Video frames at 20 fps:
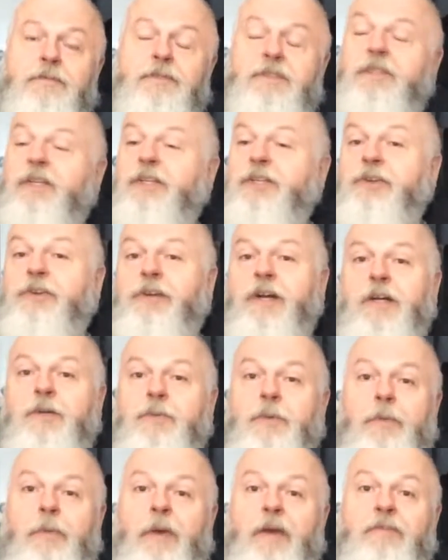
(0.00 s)
and then you go
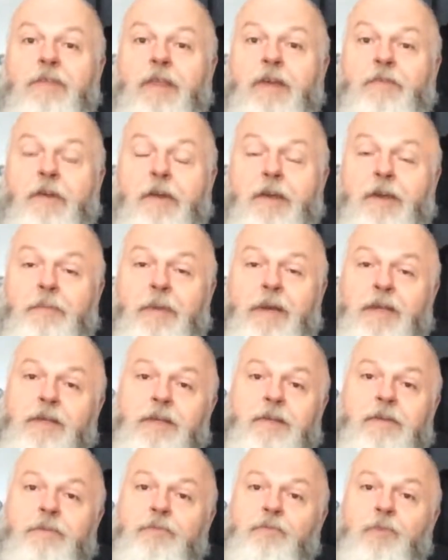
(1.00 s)
with whatever they
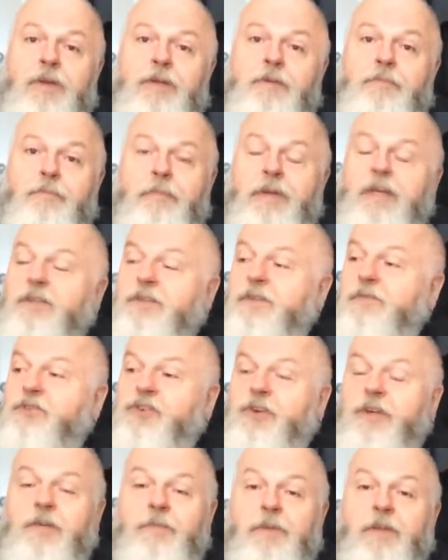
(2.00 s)
recommend in means of
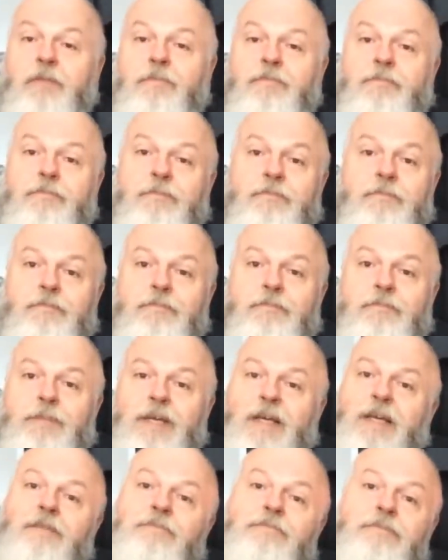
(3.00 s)
treatment.
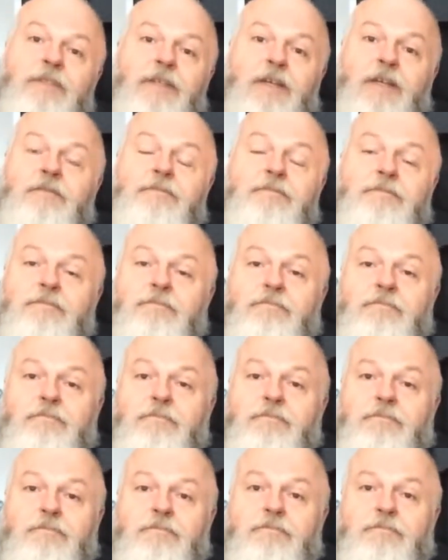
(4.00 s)
But, you know,
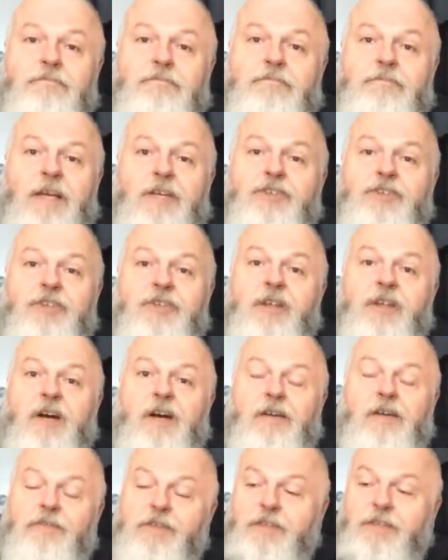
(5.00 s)
that's just
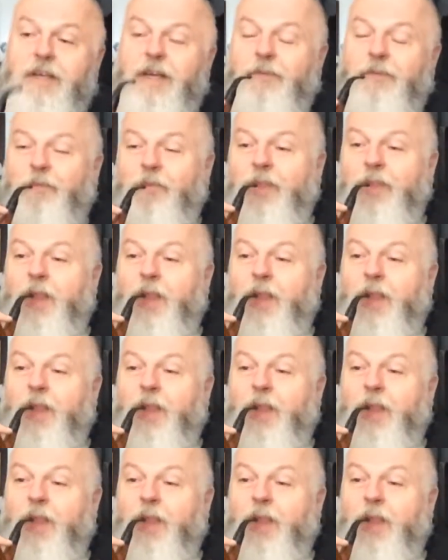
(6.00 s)
life, isn't it?